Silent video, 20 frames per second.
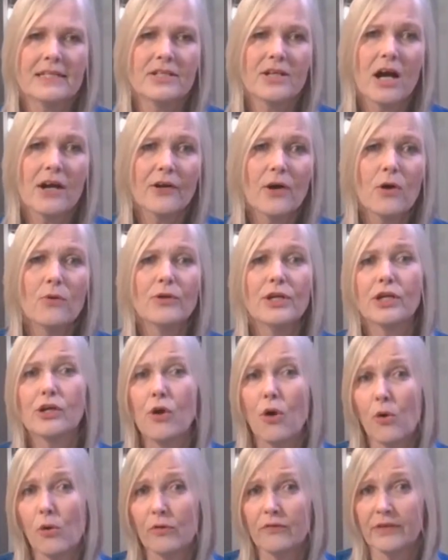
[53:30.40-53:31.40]
it's not
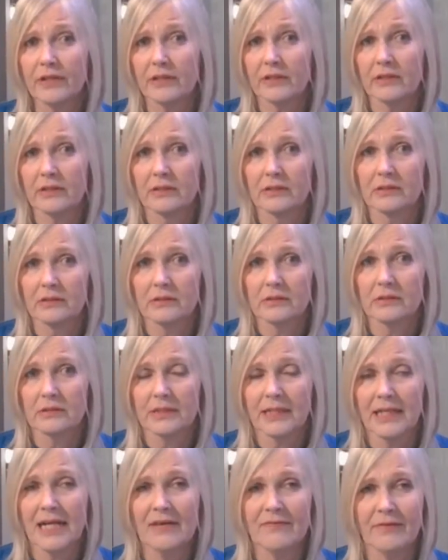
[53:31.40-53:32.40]
only COVID
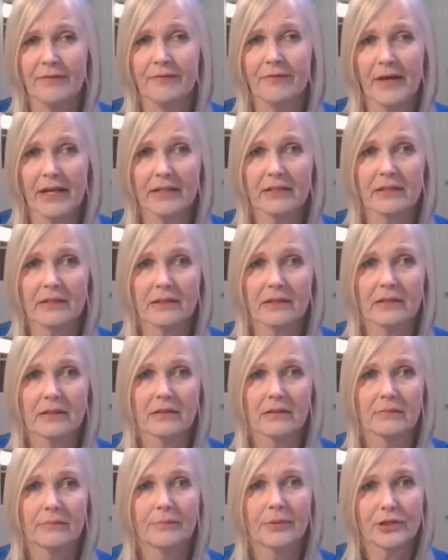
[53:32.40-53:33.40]
that have affected
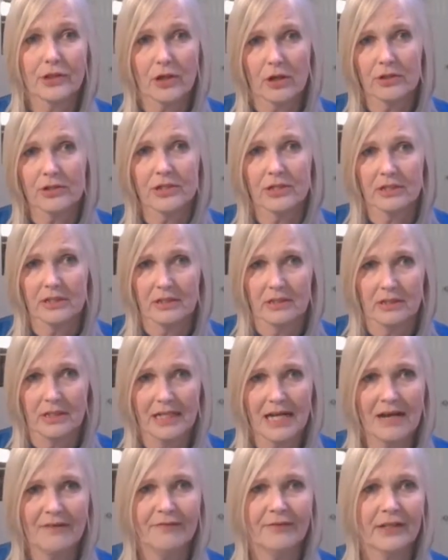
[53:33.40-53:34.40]
production
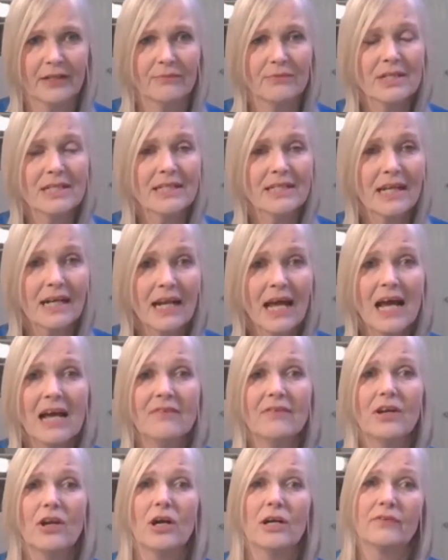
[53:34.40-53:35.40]
in Africa. We still
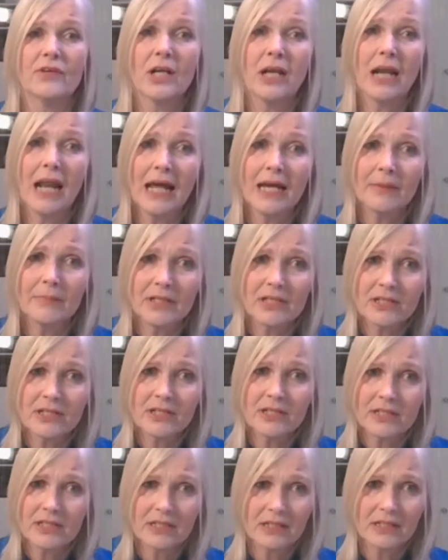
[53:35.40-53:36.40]
have a lot of climate
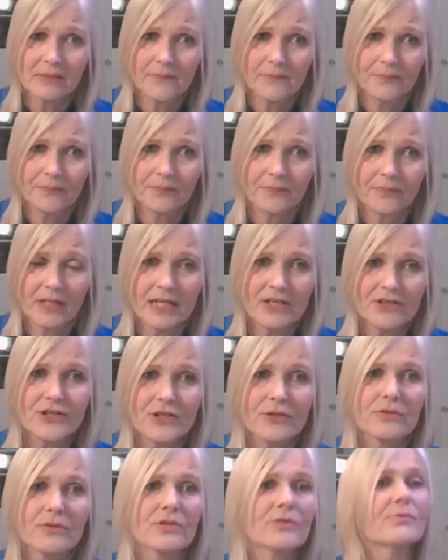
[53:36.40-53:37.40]

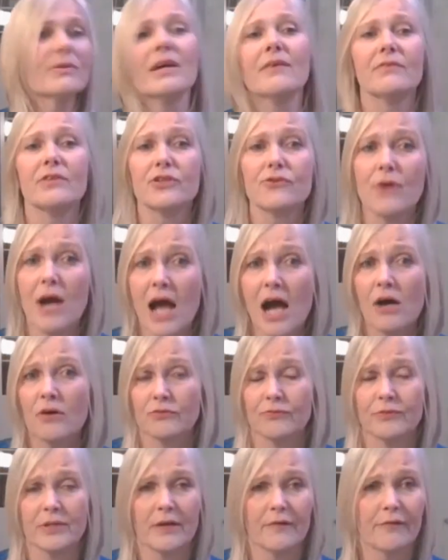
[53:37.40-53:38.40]
issues. We have
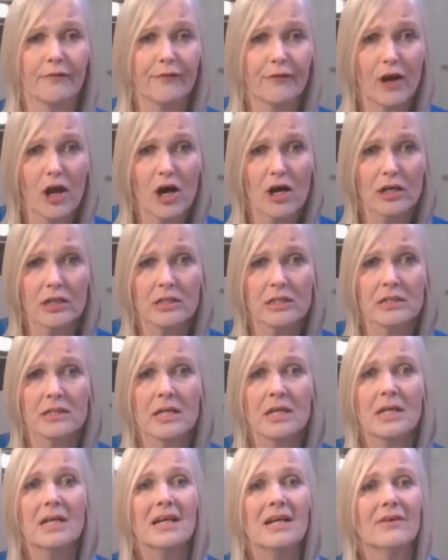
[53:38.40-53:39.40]
droughts, we have
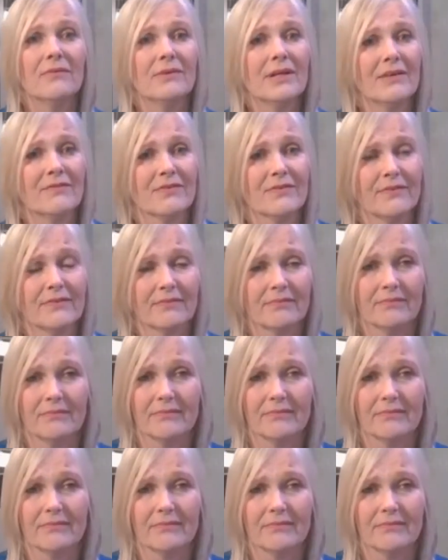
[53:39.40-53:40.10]
floods, we